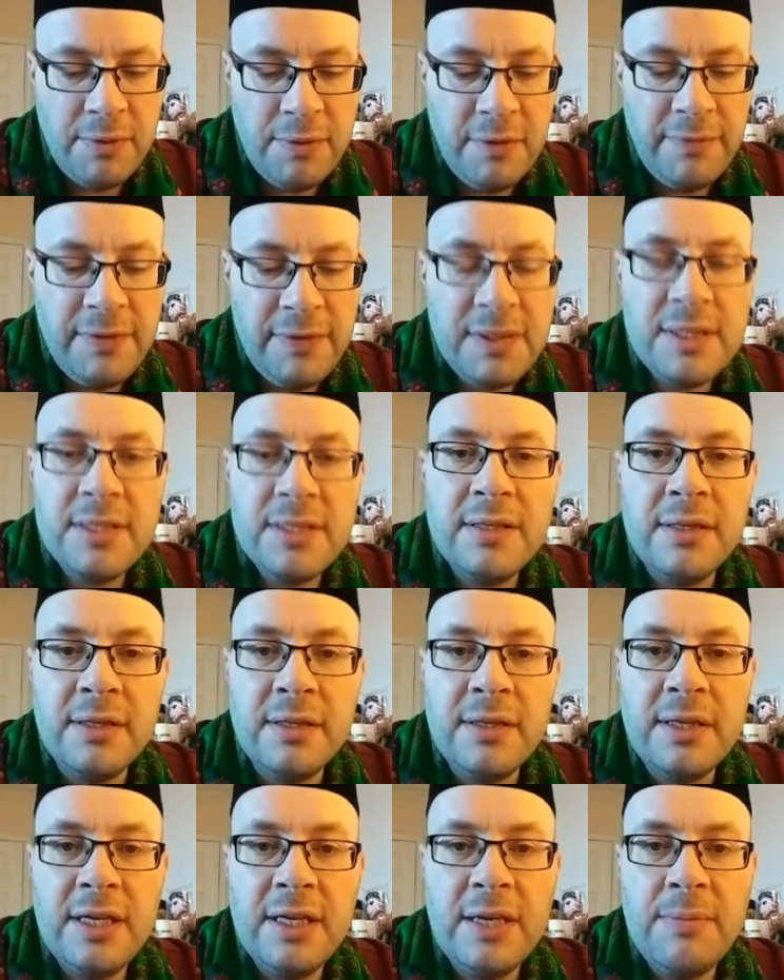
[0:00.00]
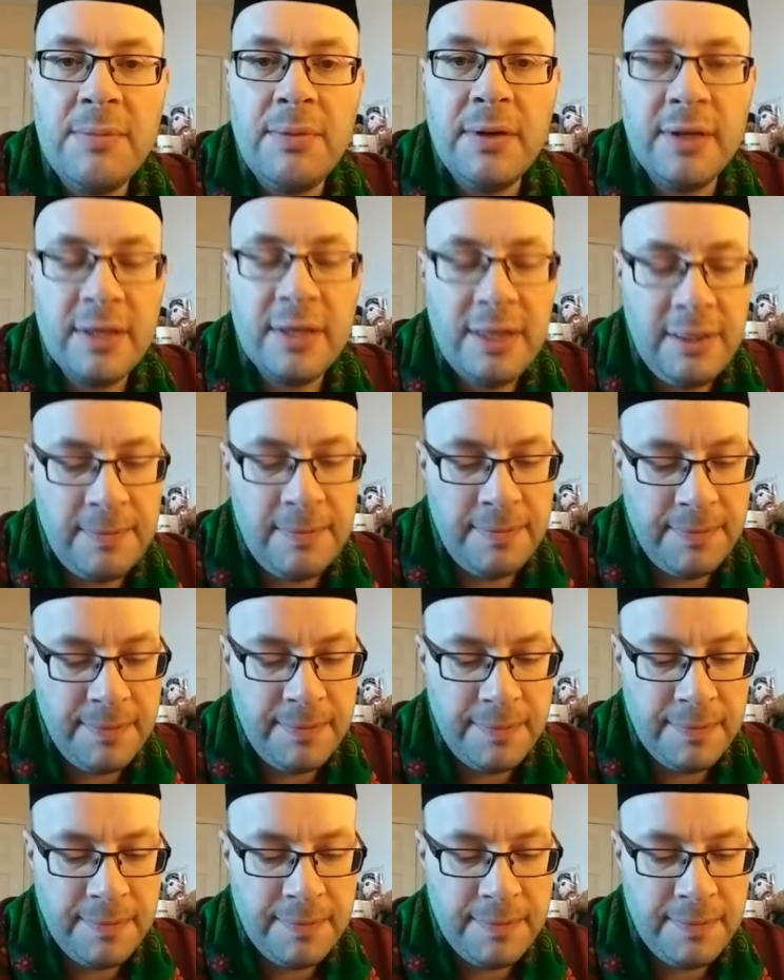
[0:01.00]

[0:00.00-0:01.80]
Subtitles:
Prophet's son, Ibrahim.